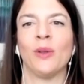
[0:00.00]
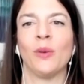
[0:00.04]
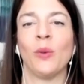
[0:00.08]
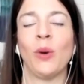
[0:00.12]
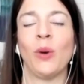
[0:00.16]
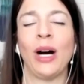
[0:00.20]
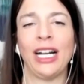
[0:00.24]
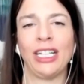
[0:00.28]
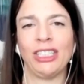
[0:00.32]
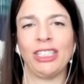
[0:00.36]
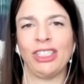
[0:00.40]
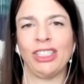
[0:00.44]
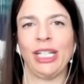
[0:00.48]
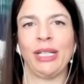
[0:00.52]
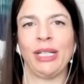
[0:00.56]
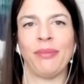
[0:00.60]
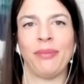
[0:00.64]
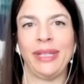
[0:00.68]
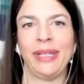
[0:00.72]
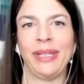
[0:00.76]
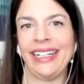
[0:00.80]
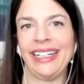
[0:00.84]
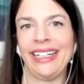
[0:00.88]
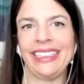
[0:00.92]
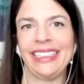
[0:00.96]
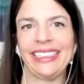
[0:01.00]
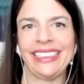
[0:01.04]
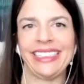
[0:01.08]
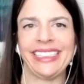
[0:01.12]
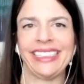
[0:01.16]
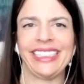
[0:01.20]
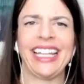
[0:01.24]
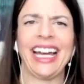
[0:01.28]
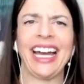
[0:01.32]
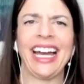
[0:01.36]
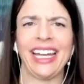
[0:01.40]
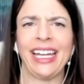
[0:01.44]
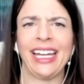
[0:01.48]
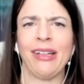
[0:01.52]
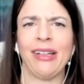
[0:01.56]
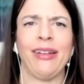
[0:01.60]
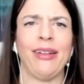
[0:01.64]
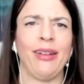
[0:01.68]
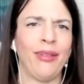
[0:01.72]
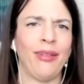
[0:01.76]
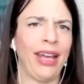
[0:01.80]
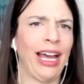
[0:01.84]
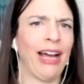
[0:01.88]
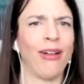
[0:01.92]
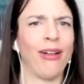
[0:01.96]
watching because that can
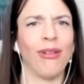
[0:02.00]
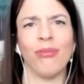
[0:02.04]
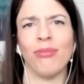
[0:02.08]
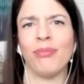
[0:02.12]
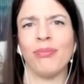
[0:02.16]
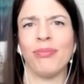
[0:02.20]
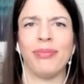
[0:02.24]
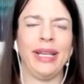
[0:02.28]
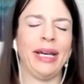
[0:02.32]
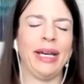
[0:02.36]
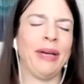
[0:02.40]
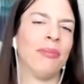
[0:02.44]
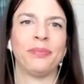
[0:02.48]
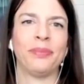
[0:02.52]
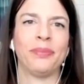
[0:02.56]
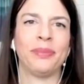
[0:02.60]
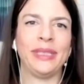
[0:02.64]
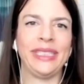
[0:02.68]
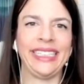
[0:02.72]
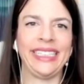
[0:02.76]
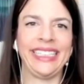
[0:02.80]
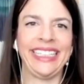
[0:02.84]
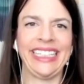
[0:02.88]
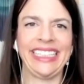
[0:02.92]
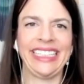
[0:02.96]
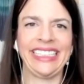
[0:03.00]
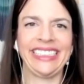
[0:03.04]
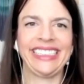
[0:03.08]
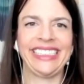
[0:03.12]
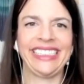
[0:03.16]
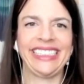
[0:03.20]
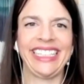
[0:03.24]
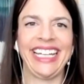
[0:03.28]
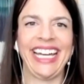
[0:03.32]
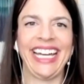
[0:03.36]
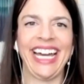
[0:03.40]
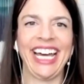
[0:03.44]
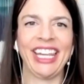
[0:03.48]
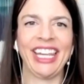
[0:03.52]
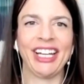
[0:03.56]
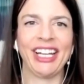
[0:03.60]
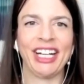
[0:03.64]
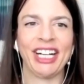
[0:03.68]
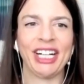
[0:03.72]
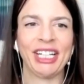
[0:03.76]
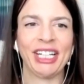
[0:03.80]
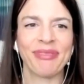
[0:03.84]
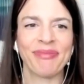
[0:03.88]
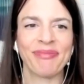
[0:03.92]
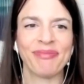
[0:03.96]
help them put things
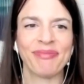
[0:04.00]
together.